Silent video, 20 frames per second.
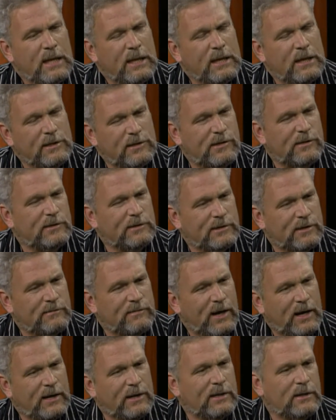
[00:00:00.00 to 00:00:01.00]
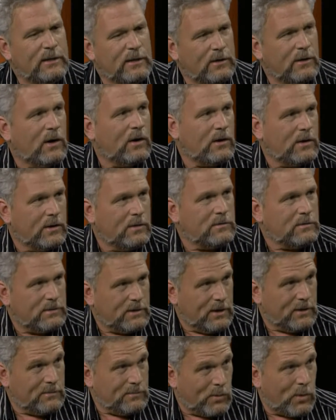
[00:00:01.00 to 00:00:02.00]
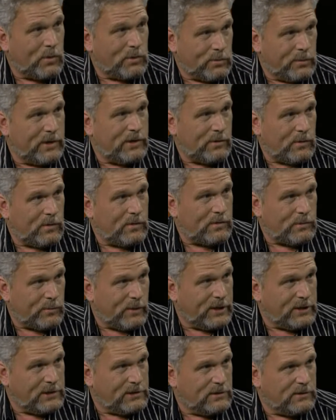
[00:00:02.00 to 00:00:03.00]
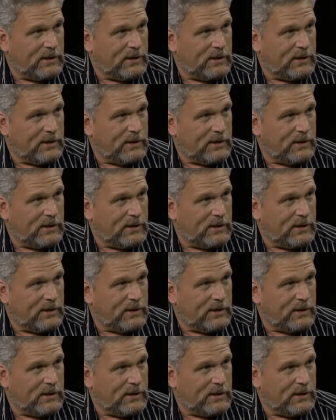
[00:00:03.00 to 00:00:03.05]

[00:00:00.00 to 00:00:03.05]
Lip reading: in Silicon Valley, they're more resource rich.